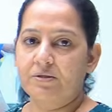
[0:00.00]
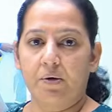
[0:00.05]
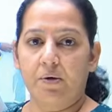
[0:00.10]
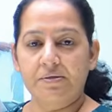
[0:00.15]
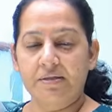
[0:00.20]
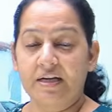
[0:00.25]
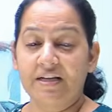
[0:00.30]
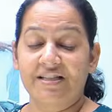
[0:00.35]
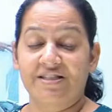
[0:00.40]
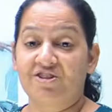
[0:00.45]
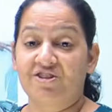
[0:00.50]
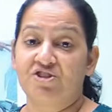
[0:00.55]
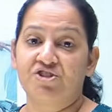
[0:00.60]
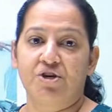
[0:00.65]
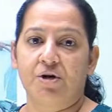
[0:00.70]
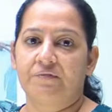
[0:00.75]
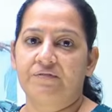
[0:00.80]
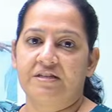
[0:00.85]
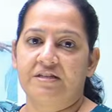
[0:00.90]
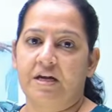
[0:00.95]
causing distension
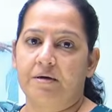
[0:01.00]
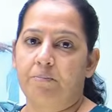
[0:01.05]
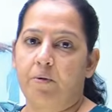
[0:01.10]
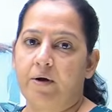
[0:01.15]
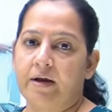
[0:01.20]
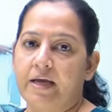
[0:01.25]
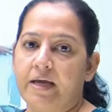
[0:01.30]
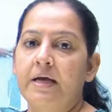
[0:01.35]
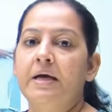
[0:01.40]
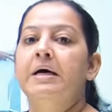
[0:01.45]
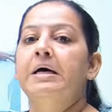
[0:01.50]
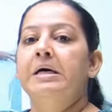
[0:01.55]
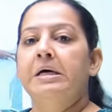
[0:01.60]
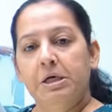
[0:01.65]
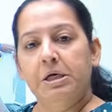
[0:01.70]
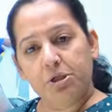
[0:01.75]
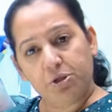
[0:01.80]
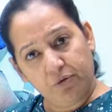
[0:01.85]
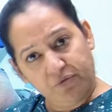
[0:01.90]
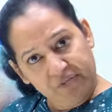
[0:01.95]
of the dead body.
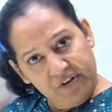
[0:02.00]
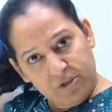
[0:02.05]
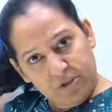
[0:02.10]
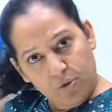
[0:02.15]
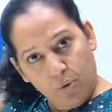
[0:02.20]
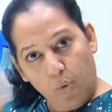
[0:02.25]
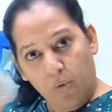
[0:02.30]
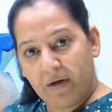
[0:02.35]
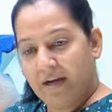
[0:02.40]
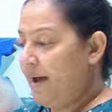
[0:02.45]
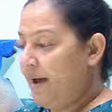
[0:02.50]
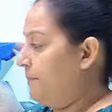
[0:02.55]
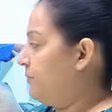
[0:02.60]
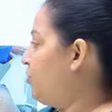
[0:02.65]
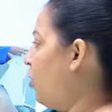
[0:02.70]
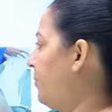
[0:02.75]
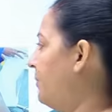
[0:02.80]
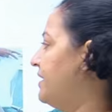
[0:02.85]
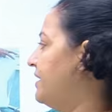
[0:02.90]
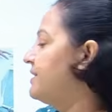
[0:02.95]
So first, only
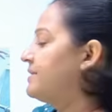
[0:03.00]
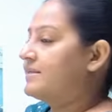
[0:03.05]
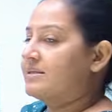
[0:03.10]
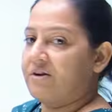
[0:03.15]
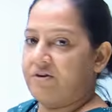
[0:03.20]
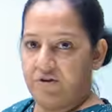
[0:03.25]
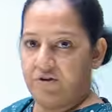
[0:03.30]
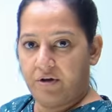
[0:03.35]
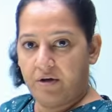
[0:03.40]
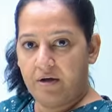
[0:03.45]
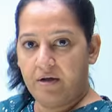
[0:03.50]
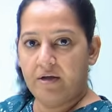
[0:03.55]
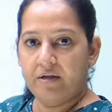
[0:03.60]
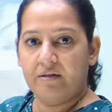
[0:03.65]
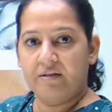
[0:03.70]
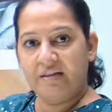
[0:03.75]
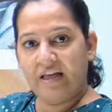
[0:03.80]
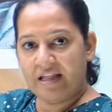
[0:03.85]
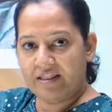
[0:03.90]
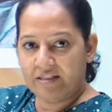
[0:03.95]
abdomen distend.
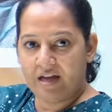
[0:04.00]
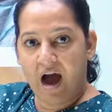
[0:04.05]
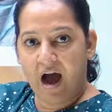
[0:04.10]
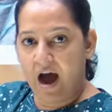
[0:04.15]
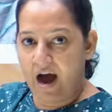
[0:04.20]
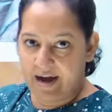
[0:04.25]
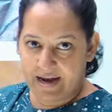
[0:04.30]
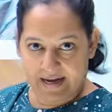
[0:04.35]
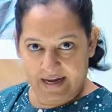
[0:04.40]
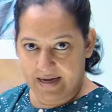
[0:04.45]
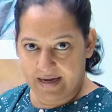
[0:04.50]
Then the eye.